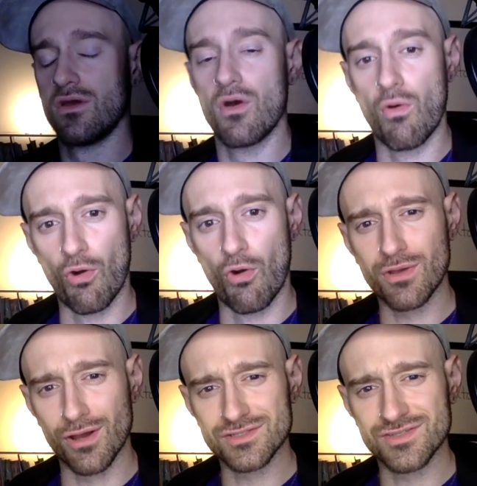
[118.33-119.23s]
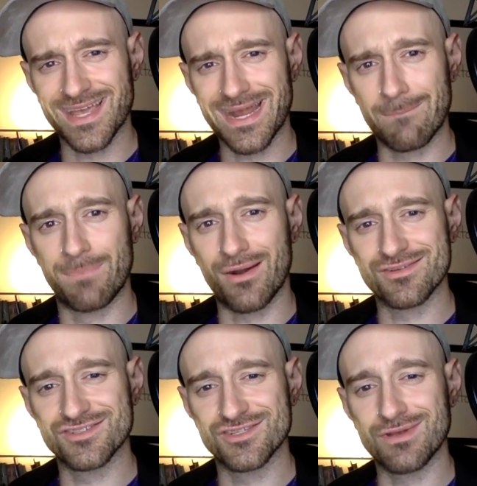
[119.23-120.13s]
Or you can also take it in
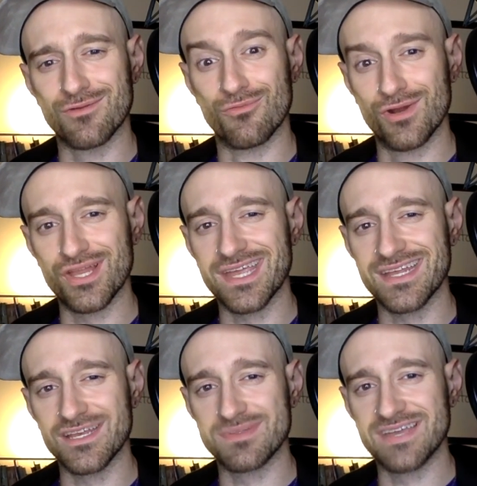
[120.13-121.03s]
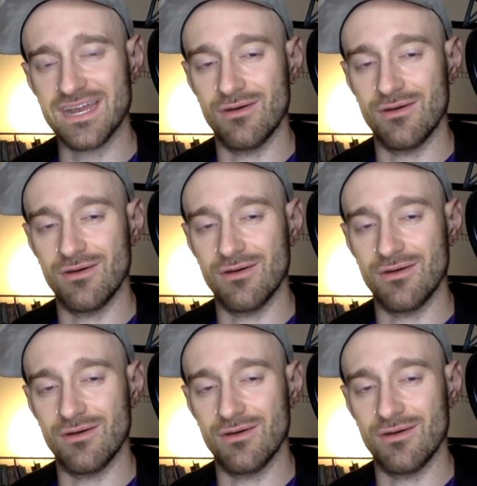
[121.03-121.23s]
bursts so you can really get your potato